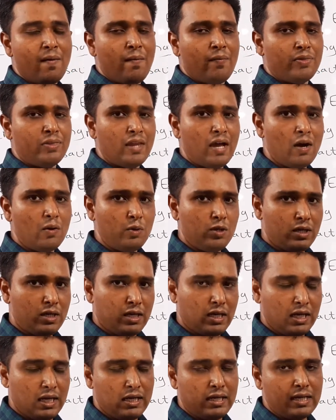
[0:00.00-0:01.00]
now
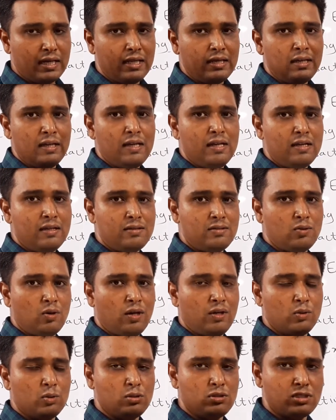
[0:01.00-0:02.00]
T10 is
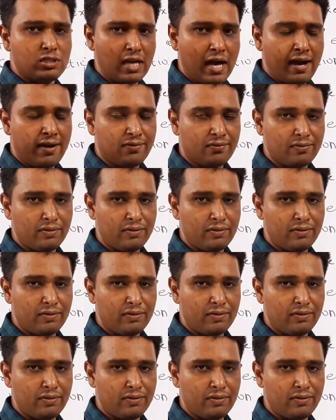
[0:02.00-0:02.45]
going to starve.